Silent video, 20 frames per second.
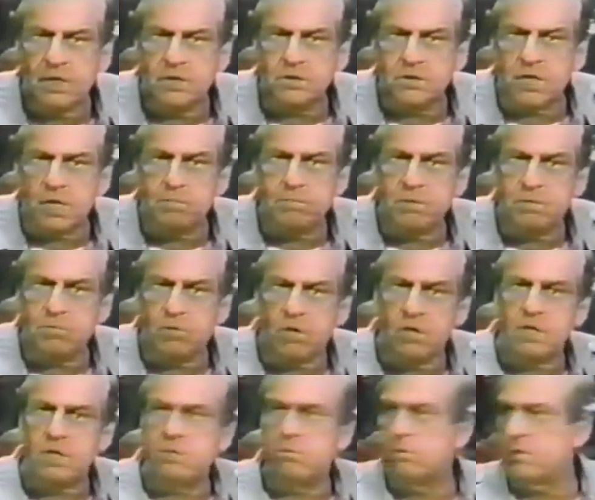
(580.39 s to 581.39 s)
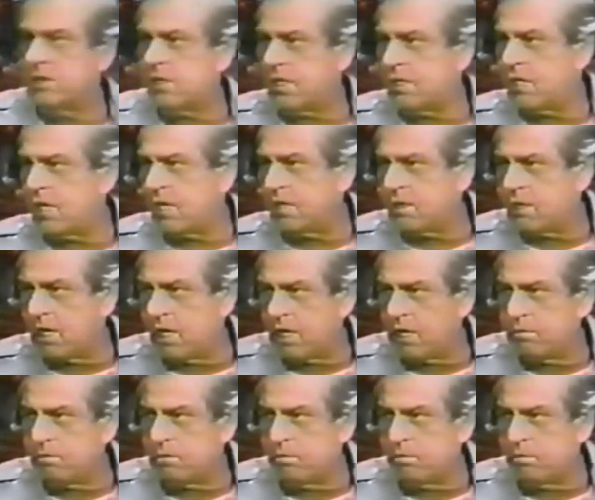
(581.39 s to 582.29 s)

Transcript: J.P. Morgan was at that time